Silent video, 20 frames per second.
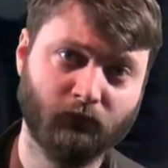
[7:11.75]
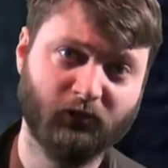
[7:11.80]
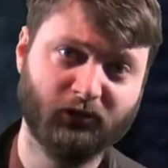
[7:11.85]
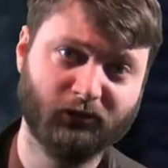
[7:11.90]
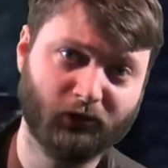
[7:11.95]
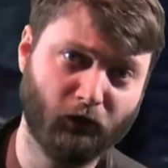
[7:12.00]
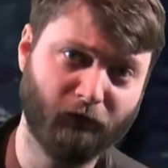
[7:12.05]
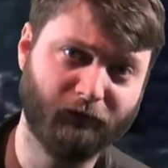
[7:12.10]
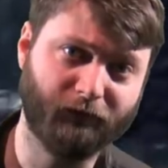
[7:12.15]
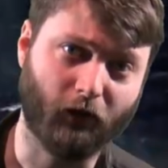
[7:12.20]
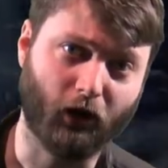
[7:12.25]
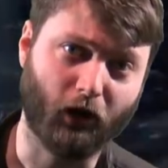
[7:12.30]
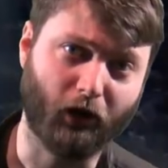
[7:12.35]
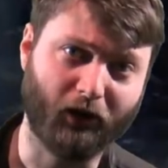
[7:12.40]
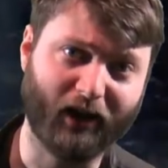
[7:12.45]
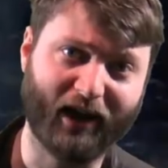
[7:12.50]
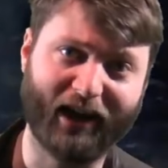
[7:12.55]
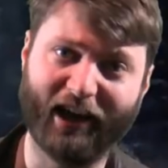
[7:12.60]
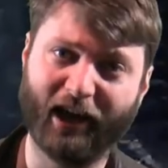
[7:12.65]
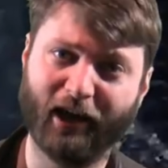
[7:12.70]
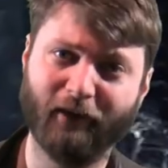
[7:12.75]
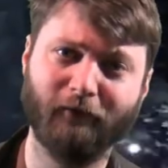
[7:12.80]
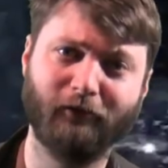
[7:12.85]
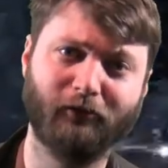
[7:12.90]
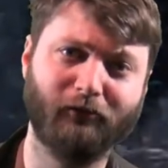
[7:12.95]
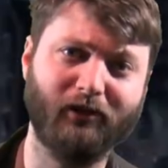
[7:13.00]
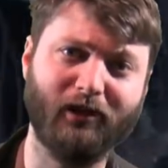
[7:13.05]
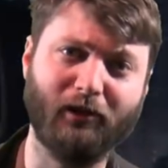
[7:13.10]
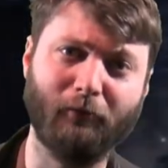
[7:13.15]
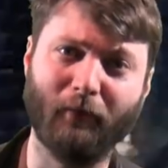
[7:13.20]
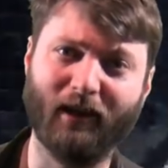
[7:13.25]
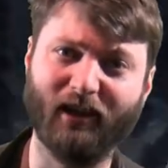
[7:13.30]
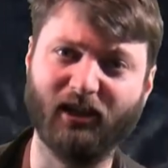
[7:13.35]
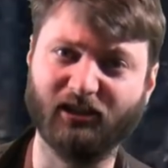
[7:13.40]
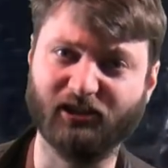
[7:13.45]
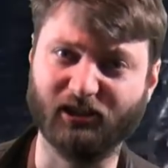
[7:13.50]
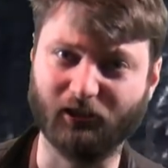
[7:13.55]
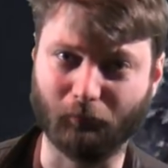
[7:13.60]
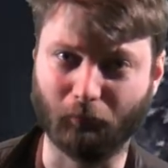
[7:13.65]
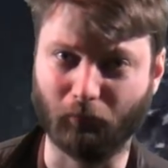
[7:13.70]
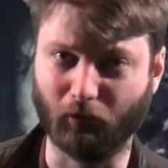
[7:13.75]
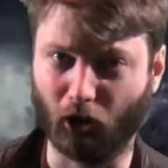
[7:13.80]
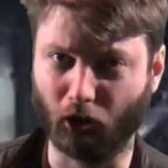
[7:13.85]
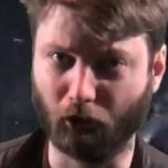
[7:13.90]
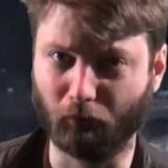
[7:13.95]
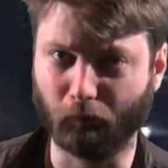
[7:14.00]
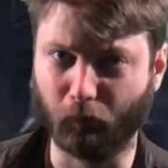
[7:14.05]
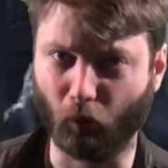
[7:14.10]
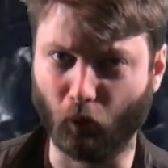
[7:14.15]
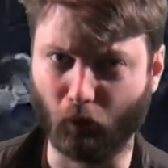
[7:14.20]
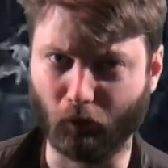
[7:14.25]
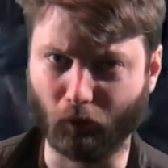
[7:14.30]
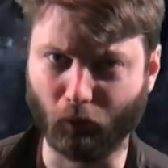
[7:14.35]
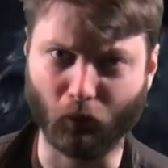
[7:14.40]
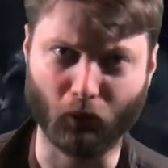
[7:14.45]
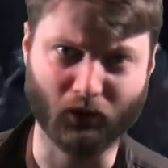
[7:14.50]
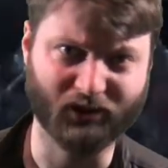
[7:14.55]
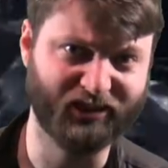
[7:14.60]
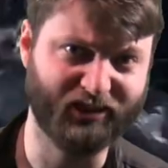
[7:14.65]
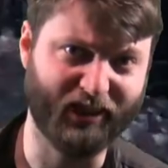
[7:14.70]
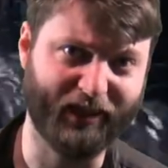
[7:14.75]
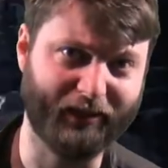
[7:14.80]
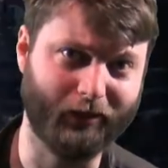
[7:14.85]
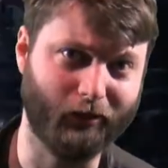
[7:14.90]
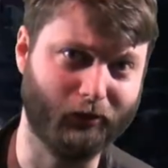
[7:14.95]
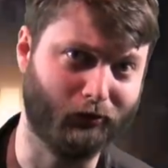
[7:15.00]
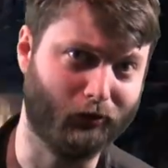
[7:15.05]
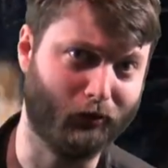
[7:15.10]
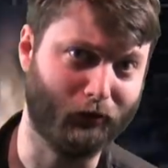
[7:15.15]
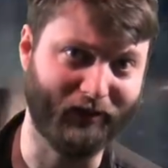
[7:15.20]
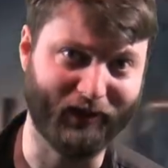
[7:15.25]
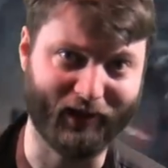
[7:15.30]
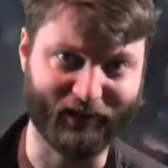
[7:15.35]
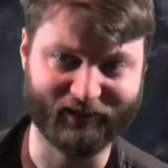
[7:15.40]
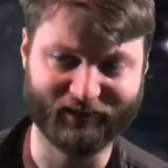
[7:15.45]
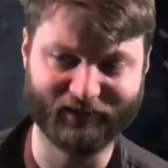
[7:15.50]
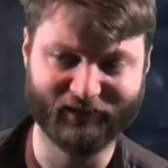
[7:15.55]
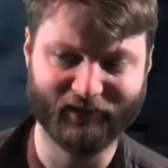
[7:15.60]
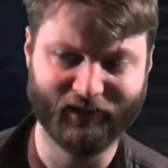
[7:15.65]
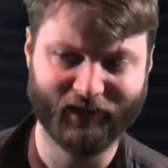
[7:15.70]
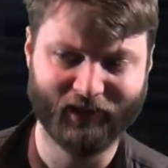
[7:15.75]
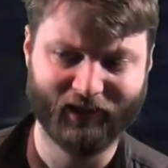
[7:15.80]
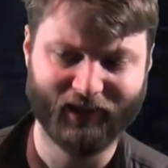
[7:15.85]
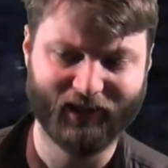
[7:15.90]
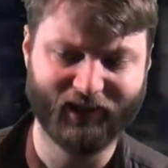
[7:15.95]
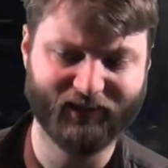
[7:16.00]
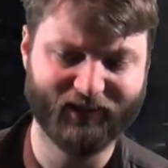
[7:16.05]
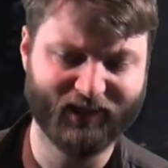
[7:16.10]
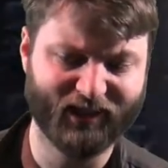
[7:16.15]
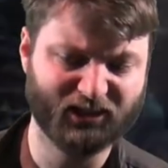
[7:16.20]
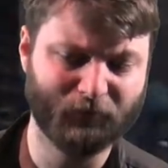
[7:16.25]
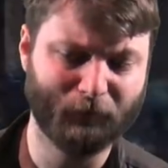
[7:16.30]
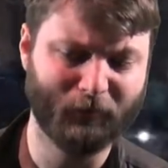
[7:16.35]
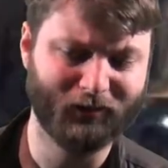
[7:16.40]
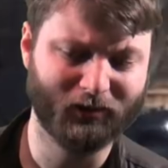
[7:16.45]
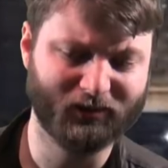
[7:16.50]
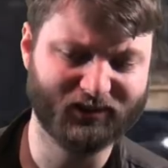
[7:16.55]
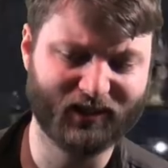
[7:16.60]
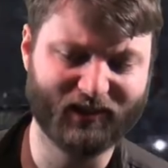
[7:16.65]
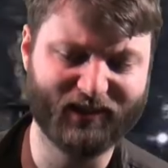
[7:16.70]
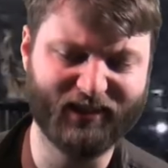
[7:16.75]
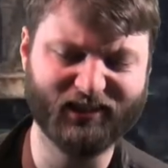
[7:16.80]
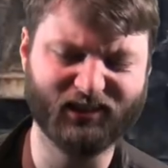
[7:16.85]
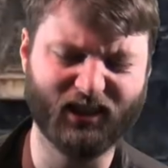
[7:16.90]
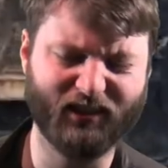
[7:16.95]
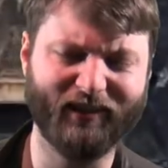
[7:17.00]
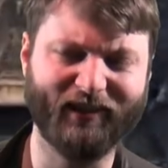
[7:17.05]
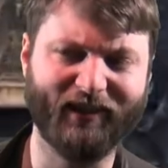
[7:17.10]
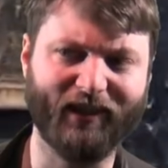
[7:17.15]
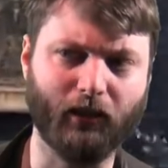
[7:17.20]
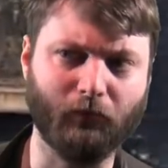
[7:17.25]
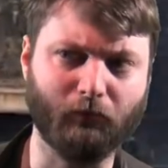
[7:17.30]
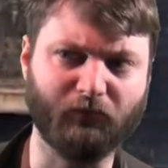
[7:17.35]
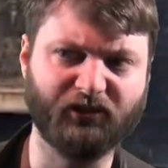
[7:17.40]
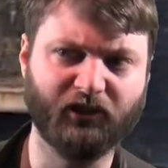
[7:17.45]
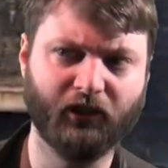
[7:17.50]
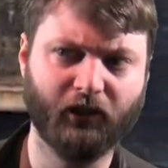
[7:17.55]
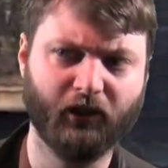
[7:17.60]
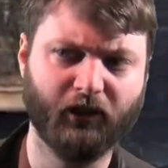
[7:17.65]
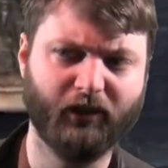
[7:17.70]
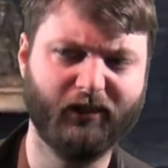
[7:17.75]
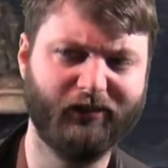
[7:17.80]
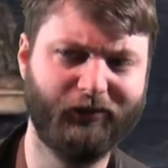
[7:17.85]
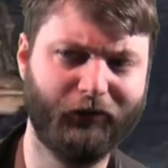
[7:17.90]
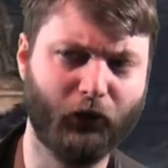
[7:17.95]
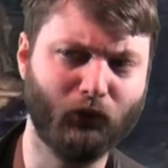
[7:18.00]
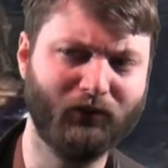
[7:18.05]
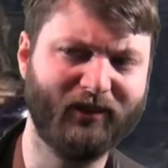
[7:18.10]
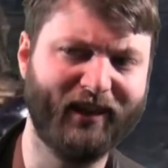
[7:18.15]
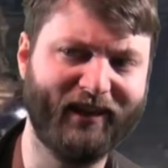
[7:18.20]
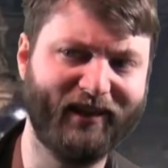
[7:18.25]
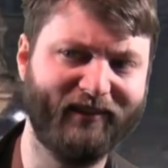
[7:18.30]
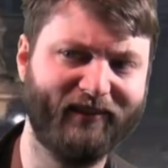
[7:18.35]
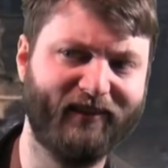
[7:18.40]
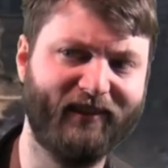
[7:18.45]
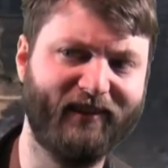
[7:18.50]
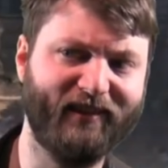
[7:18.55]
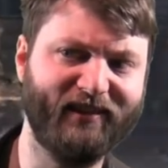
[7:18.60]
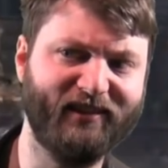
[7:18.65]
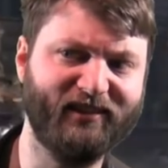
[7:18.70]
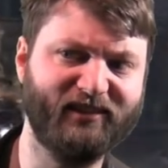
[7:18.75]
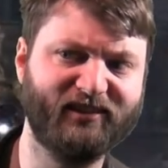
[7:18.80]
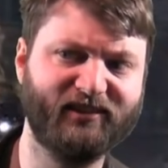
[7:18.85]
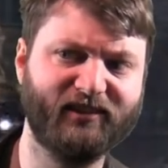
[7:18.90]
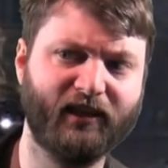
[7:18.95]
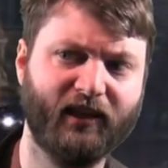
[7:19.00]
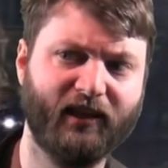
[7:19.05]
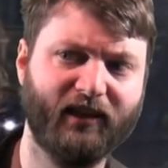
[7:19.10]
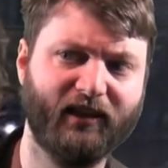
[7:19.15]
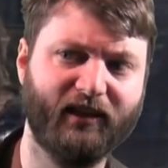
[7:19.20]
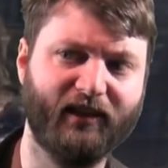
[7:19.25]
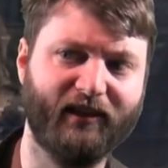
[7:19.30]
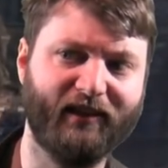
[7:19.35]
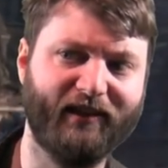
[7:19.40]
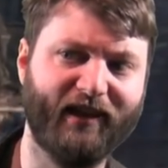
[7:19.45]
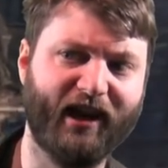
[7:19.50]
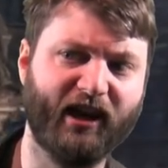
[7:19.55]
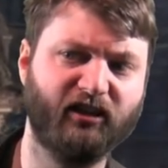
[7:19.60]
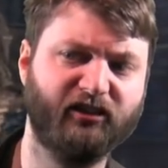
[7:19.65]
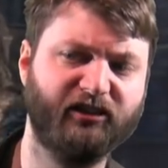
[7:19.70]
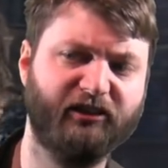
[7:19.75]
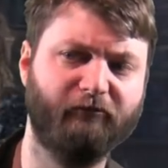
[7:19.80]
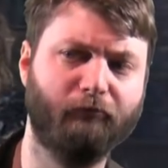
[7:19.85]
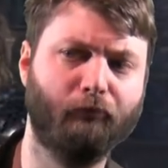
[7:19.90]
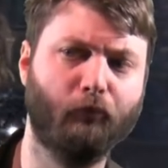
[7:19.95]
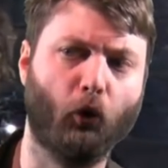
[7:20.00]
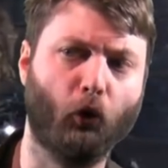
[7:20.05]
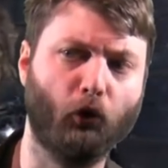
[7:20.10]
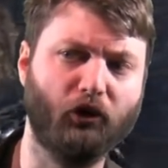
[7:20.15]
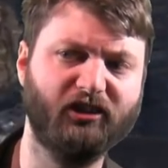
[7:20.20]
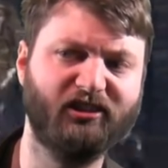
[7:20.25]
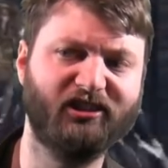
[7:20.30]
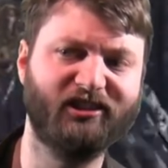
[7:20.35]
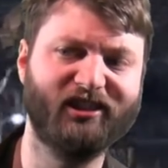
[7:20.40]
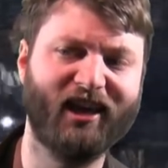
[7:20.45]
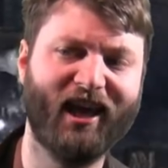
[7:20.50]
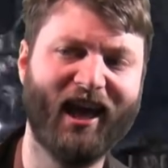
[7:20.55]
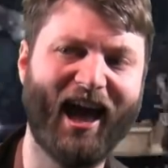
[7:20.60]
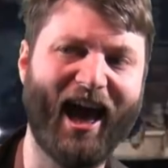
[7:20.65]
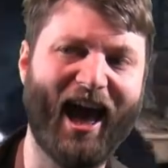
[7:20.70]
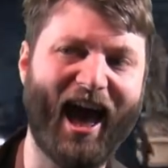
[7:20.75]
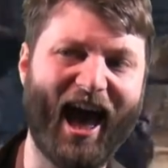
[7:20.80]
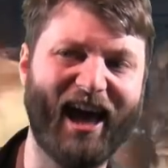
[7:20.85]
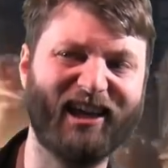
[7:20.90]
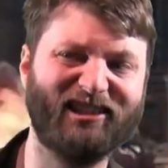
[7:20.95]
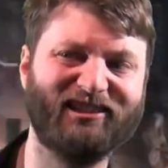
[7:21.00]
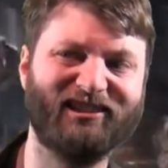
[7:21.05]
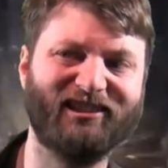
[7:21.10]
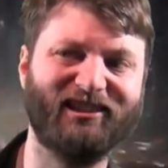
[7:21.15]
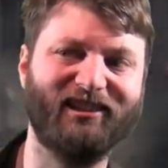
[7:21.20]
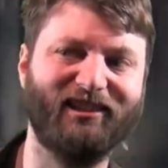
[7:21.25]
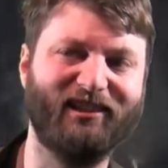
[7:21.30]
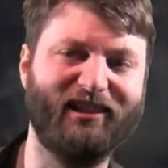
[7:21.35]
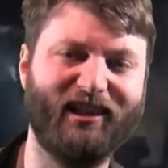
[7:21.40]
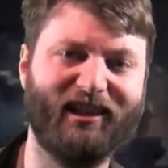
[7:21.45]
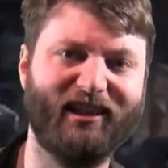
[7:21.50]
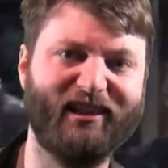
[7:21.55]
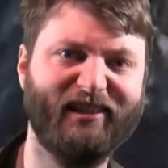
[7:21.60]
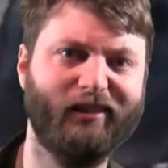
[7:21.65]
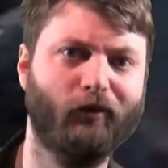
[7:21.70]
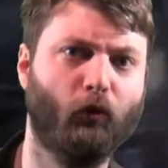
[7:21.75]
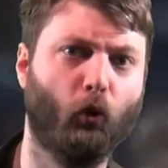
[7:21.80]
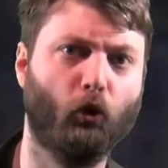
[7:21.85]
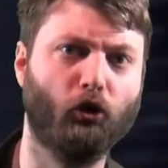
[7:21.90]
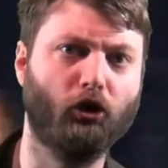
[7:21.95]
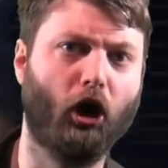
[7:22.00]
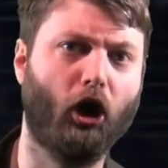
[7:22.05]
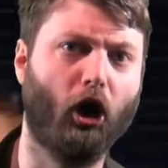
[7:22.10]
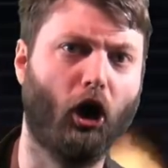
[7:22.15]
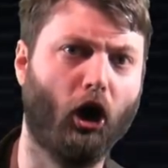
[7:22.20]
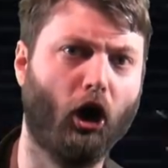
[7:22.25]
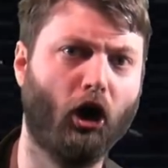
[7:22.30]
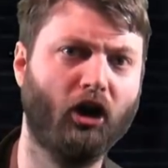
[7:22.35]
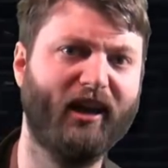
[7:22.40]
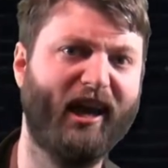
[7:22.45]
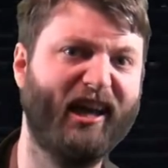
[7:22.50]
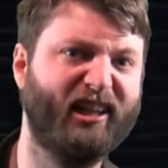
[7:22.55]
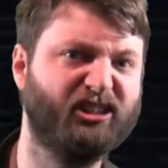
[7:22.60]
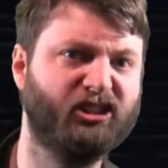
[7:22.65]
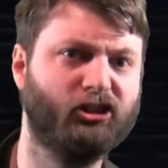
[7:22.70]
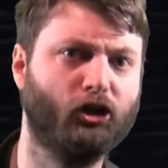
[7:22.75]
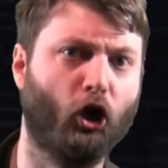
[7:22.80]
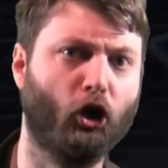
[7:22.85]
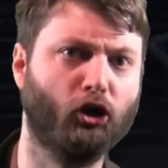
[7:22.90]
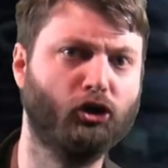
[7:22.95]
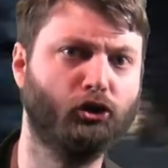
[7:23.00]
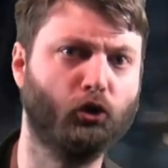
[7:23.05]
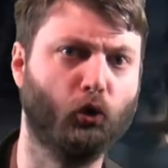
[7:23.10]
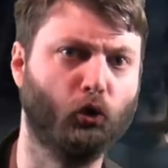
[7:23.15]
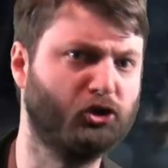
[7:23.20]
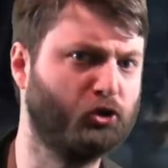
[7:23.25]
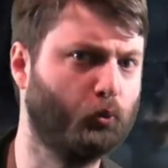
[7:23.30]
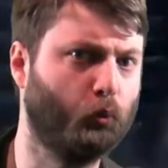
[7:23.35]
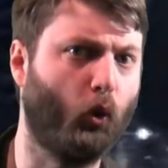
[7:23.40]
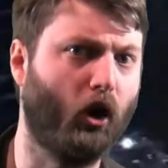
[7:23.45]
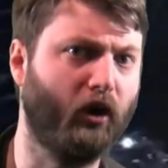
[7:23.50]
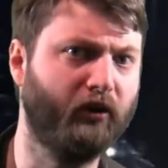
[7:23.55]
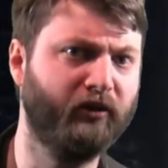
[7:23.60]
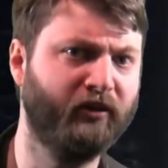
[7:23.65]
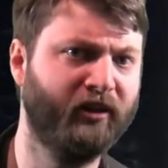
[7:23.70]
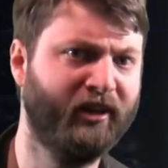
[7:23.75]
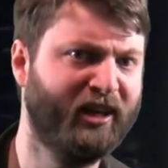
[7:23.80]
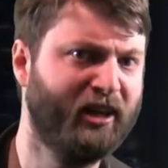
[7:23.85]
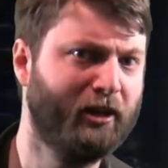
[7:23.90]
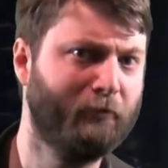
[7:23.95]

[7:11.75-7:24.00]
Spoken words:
So far, I haven't really mentioned Bloodborne or Sekiro yet, and that's because these other games don't hit these narrative points as clearly or hard as Dark Souls 1,